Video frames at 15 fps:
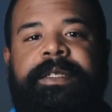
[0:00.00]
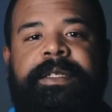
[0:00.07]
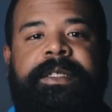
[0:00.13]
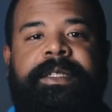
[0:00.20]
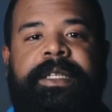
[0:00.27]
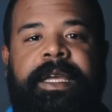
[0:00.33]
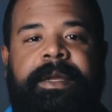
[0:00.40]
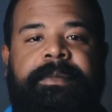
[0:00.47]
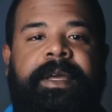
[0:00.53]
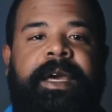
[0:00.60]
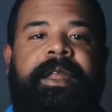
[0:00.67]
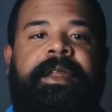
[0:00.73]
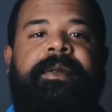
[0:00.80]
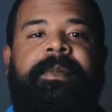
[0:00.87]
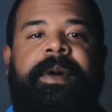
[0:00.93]
Just keep that
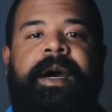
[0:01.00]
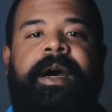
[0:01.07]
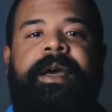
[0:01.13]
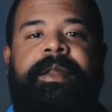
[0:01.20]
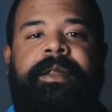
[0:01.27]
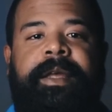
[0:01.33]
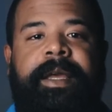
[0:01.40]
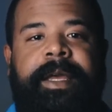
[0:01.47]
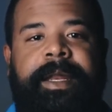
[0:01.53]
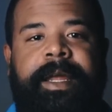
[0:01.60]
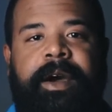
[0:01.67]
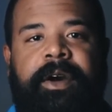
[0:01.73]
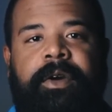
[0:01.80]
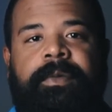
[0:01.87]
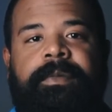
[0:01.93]
in mind, and I
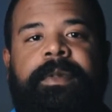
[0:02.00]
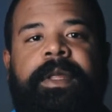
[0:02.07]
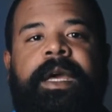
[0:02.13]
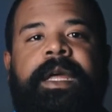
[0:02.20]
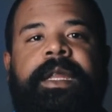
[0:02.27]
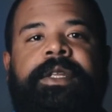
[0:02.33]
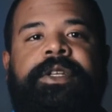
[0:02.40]
hope that